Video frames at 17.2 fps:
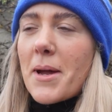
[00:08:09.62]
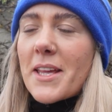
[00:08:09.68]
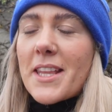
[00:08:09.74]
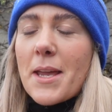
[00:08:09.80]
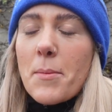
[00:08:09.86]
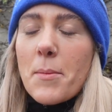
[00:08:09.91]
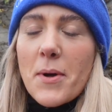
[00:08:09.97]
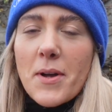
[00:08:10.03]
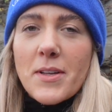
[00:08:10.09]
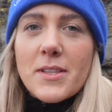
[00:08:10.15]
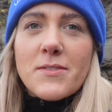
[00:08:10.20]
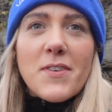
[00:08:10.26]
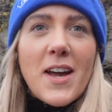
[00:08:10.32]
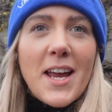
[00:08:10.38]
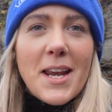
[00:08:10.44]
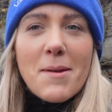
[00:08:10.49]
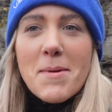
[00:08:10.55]
Thing, but it's
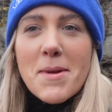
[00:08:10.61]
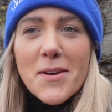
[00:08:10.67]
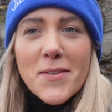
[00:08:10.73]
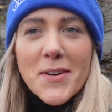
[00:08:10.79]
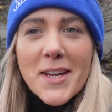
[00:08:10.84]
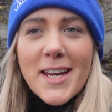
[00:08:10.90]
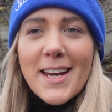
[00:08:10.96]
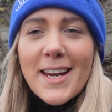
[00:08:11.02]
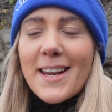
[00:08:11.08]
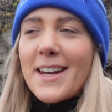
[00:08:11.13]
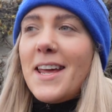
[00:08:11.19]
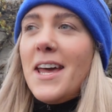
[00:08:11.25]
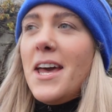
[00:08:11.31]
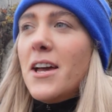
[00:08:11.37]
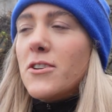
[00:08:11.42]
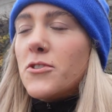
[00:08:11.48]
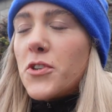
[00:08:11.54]
fine. I'm here for Keelan,
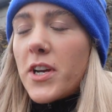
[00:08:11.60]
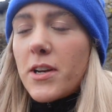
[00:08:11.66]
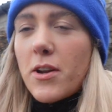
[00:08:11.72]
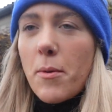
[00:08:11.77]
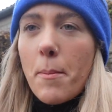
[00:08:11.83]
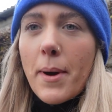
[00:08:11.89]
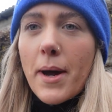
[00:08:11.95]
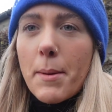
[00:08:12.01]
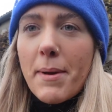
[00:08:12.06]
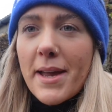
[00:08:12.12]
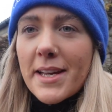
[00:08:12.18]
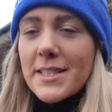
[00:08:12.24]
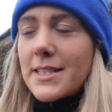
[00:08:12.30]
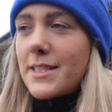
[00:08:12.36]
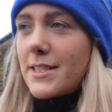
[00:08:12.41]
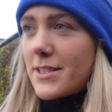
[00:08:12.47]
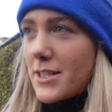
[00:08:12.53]
trying my
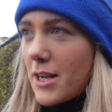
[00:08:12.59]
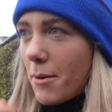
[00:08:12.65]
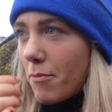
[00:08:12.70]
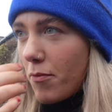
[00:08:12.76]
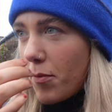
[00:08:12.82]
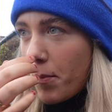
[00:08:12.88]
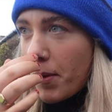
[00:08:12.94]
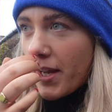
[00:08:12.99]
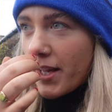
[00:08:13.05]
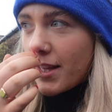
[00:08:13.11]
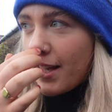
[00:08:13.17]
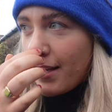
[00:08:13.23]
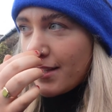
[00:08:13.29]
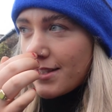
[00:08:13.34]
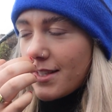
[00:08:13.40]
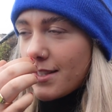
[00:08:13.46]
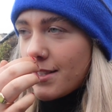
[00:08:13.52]
best to stop him from buying
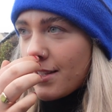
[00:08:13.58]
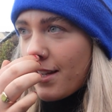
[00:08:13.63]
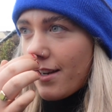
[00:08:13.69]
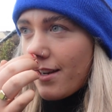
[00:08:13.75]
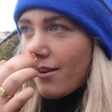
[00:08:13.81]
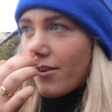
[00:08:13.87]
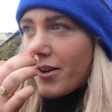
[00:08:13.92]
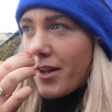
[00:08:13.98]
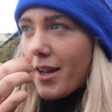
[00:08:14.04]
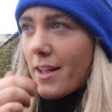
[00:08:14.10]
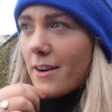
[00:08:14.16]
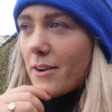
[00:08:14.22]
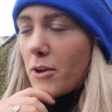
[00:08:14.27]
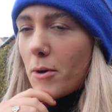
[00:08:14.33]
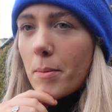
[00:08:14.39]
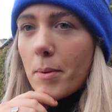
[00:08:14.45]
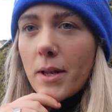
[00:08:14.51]
things. He's kind of looking
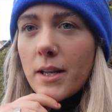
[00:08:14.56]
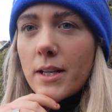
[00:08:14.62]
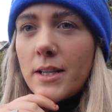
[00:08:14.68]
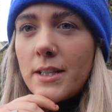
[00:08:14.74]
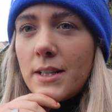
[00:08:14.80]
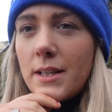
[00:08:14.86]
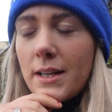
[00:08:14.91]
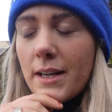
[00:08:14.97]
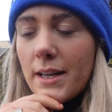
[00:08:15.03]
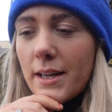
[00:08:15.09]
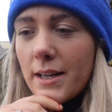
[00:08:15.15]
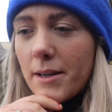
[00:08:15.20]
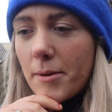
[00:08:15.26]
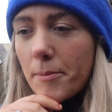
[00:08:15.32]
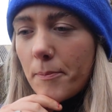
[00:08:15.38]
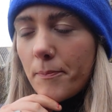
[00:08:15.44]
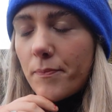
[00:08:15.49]
at a couple,
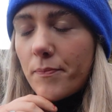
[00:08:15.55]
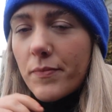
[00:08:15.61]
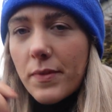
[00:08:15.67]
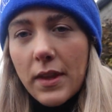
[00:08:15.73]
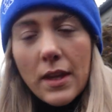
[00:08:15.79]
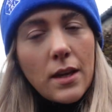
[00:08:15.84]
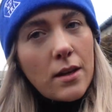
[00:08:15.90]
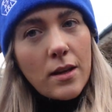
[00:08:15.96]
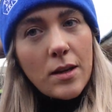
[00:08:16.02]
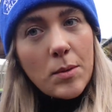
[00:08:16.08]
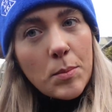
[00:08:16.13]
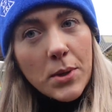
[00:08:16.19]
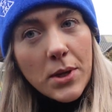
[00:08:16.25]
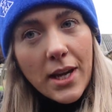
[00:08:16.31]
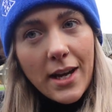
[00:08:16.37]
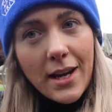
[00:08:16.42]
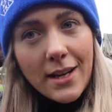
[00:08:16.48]

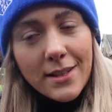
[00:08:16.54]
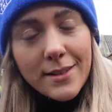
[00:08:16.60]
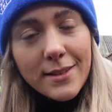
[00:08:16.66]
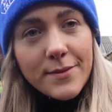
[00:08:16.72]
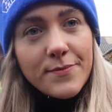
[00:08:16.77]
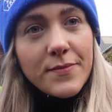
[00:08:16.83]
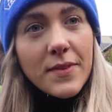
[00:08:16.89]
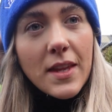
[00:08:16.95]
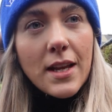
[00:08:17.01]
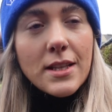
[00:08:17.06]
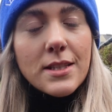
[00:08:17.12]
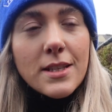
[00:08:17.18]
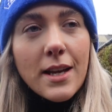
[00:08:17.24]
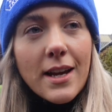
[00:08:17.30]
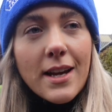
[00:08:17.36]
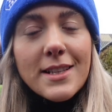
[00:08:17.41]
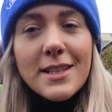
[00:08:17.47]
but yeah,
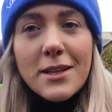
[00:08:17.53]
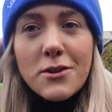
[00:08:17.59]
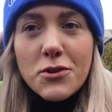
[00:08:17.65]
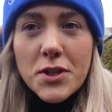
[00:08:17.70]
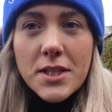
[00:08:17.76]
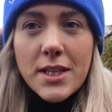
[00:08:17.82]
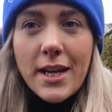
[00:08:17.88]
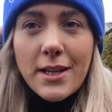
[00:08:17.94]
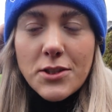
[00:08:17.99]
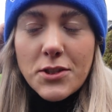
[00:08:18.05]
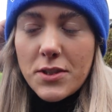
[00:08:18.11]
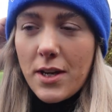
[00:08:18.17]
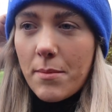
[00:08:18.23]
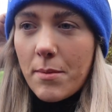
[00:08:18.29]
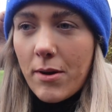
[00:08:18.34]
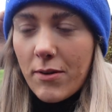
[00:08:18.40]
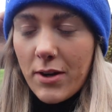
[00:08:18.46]
it's interesting. It's
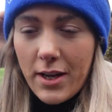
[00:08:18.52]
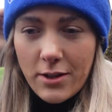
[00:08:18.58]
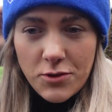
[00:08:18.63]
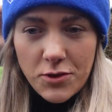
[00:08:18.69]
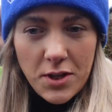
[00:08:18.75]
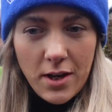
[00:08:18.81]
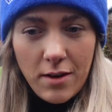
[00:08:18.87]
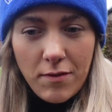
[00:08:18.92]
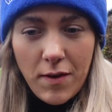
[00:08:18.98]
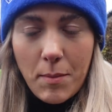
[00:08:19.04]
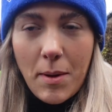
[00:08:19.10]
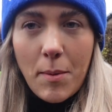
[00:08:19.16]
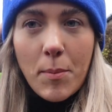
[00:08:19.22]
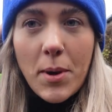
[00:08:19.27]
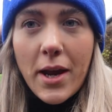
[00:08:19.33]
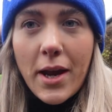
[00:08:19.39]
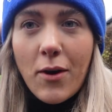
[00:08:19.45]
just I'm not really interested if I'm
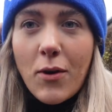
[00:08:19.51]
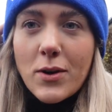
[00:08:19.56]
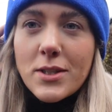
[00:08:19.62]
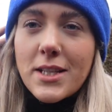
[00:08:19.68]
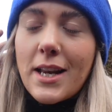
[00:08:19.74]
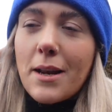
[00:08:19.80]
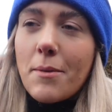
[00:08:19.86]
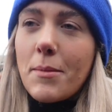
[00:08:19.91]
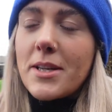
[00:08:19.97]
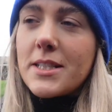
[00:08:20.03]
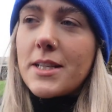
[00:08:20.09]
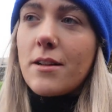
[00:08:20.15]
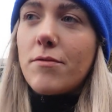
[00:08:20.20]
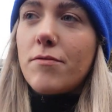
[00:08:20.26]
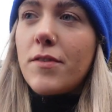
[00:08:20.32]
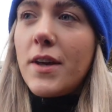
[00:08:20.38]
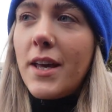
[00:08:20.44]
not buying or selling
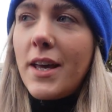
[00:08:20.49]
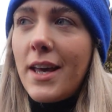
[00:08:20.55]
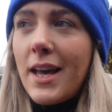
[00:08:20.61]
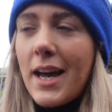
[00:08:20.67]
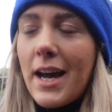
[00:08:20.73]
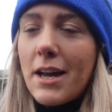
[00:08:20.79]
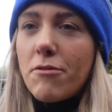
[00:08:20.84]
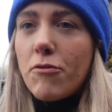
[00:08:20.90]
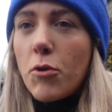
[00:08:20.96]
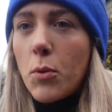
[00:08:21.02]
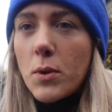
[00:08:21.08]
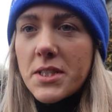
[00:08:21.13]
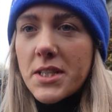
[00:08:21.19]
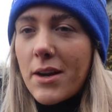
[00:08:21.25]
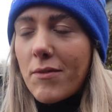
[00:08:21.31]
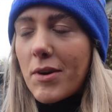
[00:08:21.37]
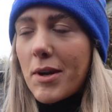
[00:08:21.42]
myself, and
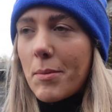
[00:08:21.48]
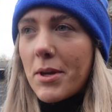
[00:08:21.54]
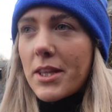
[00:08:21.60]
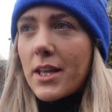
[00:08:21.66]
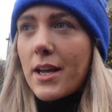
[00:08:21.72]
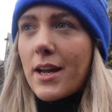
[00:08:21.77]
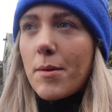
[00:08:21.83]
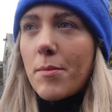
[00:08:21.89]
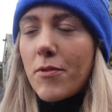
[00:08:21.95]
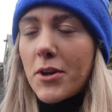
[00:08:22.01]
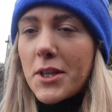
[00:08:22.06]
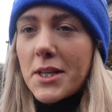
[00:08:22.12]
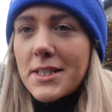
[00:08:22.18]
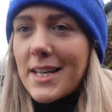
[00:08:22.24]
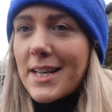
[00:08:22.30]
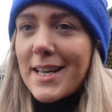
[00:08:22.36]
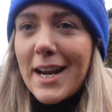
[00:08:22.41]
foals aren't really my thing. I prefer
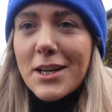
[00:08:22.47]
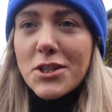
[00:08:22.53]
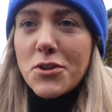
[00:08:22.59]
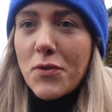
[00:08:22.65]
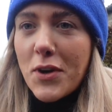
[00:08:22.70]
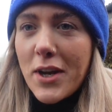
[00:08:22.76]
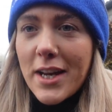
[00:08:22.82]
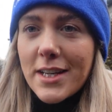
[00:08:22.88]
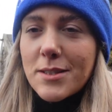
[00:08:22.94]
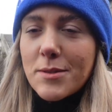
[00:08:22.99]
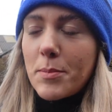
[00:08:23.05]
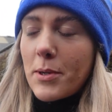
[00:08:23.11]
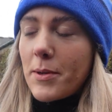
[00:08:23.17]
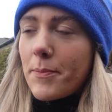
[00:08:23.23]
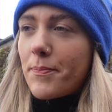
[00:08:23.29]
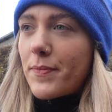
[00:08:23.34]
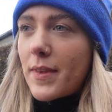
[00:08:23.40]
things I can actually ride.
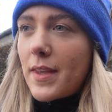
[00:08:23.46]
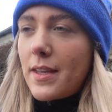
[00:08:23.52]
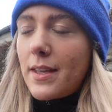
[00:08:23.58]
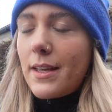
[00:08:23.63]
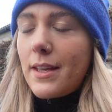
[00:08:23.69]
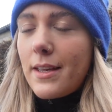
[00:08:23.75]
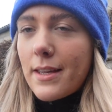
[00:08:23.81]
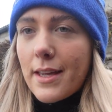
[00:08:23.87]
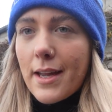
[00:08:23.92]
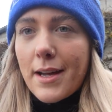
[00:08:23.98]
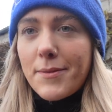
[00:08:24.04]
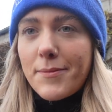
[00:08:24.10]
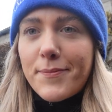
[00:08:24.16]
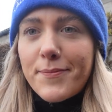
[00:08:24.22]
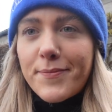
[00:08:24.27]
But yeah,